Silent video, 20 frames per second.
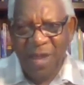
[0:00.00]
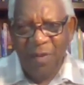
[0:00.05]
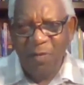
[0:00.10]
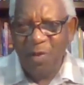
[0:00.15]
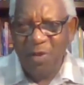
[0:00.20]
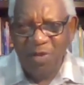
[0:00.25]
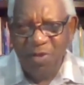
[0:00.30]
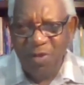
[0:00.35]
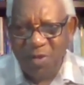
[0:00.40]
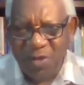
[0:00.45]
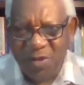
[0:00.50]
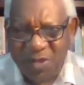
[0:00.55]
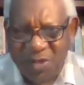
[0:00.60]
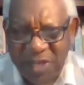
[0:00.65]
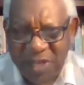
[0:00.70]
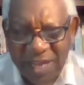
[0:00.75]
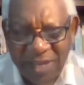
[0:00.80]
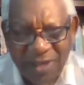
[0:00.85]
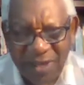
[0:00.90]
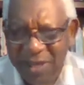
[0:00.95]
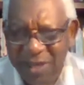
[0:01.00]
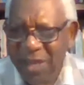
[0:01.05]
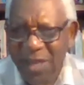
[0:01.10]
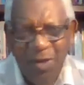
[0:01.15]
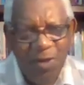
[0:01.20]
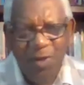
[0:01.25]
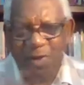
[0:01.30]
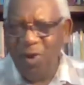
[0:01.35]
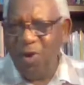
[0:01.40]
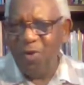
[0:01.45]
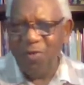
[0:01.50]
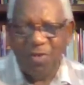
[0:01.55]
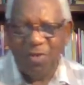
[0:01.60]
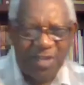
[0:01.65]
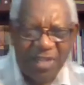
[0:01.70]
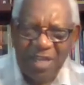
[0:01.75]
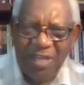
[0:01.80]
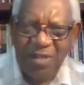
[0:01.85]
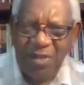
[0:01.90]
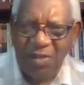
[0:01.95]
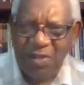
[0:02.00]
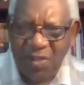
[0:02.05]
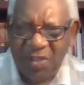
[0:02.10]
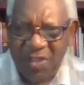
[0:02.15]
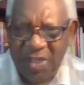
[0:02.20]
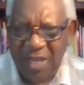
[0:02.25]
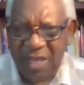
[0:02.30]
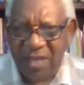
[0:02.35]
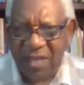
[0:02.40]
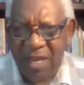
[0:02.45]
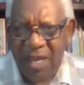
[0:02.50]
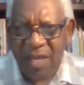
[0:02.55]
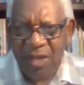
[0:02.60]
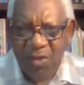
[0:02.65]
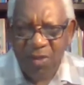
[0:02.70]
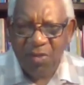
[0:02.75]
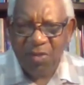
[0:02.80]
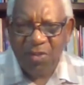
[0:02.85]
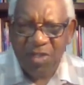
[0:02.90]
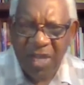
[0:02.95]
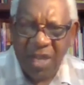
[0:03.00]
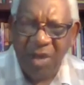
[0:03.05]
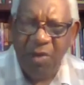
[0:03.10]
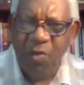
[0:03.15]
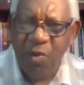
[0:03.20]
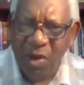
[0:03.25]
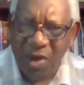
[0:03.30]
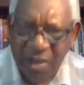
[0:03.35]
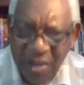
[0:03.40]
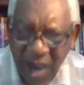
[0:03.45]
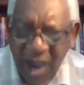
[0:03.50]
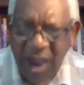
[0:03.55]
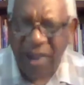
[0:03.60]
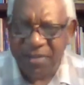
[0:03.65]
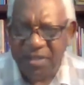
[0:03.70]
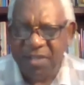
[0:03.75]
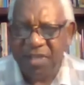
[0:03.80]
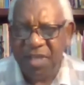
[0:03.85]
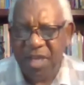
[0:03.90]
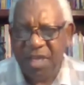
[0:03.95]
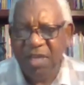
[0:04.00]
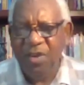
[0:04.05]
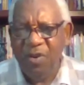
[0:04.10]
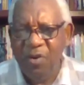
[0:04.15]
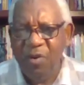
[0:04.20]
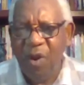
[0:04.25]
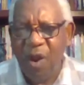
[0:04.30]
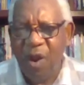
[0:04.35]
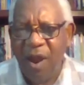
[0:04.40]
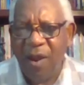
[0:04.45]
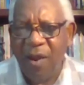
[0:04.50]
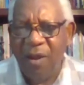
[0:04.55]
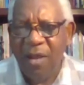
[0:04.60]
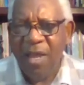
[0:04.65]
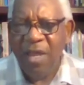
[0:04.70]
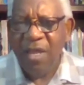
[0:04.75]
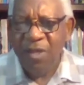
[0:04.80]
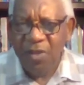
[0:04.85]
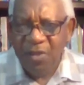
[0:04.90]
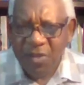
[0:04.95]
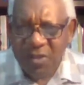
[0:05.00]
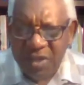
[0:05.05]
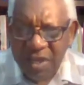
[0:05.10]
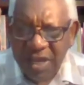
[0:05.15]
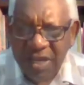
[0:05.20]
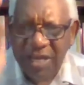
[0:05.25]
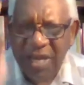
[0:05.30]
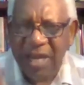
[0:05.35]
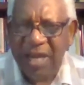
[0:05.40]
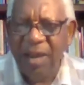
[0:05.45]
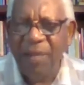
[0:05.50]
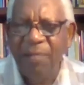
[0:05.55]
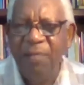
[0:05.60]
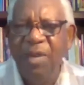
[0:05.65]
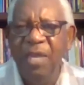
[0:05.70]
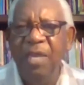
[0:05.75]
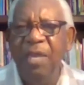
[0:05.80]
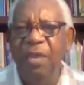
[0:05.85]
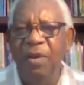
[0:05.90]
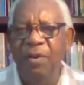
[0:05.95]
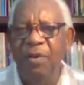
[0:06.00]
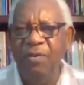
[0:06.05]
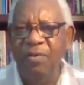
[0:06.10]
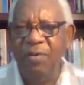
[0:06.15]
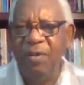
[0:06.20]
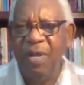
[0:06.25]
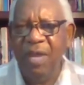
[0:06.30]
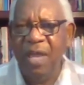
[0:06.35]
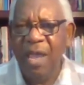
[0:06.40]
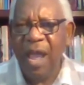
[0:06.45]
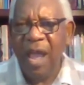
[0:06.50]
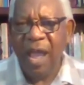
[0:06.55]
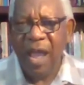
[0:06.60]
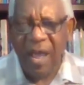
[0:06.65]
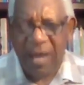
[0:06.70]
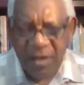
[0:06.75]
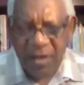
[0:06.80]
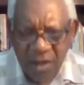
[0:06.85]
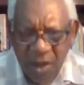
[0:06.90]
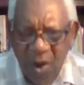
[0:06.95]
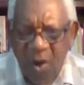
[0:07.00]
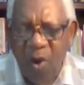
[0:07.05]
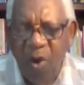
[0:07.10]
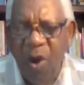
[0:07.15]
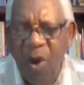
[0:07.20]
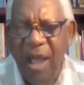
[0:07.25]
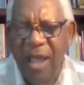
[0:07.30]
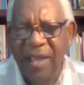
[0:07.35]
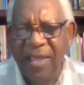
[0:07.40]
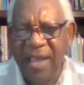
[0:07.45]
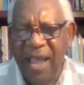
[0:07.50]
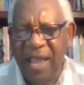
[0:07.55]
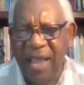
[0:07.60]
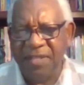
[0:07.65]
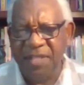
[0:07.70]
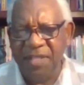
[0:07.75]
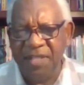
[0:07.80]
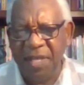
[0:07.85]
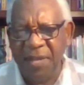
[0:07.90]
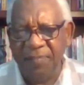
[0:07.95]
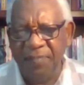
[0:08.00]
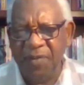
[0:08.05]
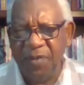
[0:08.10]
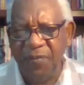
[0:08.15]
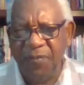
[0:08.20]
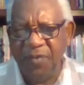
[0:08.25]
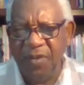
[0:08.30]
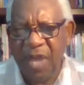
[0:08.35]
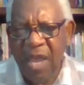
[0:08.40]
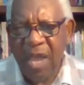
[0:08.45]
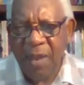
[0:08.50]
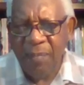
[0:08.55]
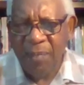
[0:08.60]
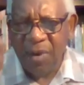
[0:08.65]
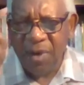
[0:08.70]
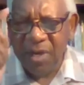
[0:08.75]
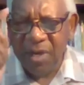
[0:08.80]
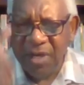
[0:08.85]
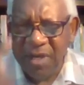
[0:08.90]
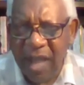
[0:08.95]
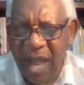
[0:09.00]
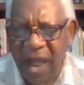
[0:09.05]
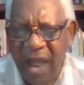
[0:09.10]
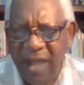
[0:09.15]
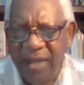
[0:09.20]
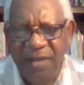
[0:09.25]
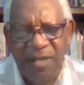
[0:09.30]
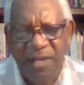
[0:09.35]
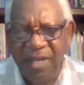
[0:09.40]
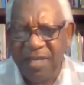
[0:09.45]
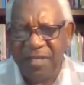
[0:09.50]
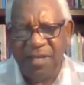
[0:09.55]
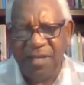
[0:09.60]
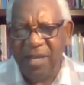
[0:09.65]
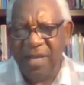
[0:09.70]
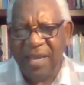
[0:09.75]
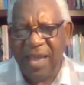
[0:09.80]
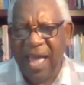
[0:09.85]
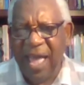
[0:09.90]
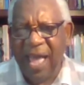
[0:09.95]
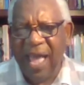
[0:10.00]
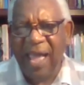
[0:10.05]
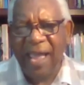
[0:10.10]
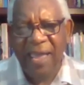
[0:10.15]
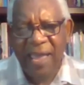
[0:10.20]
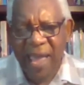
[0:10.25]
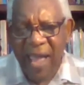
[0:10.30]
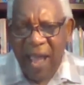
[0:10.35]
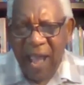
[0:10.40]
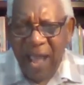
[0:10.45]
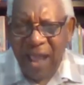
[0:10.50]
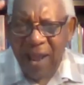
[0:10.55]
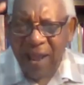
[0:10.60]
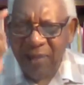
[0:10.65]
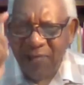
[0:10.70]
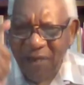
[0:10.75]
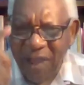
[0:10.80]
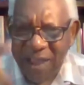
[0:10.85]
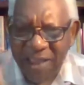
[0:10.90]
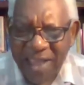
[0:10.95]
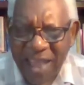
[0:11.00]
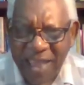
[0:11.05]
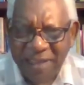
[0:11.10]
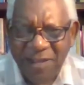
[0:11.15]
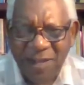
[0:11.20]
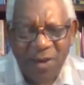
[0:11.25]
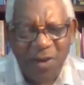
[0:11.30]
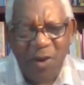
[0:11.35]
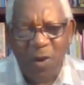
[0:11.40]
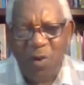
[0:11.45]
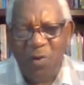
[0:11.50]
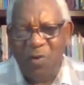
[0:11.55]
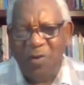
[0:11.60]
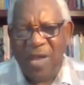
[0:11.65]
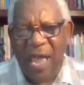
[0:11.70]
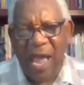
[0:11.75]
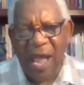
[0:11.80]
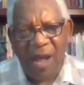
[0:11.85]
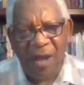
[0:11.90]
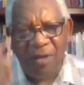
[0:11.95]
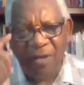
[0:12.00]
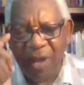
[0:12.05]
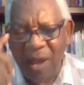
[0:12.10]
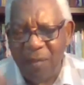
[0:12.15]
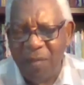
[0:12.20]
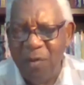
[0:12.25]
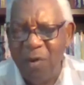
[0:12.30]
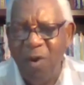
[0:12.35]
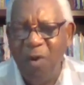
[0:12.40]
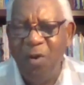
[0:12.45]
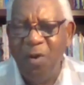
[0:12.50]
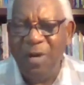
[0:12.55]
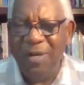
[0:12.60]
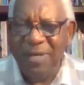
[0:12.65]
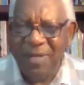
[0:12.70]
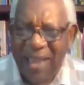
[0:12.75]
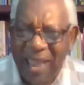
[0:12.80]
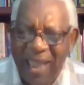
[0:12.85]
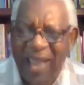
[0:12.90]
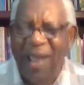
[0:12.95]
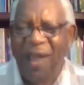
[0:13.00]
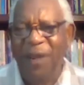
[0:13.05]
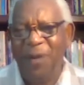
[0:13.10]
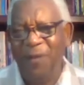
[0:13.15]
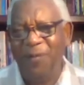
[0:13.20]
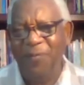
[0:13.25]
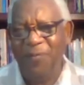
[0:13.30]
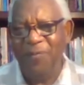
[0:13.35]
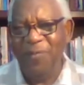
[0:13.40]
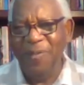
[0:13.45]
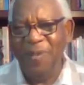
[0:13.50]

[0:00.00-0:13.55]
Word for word: When you're sick, you don't say you're sick. You say what God say you are. You say that I'm healed. I know I got symptoms, but God doesn't lie. I, if I got to go down, I'm going down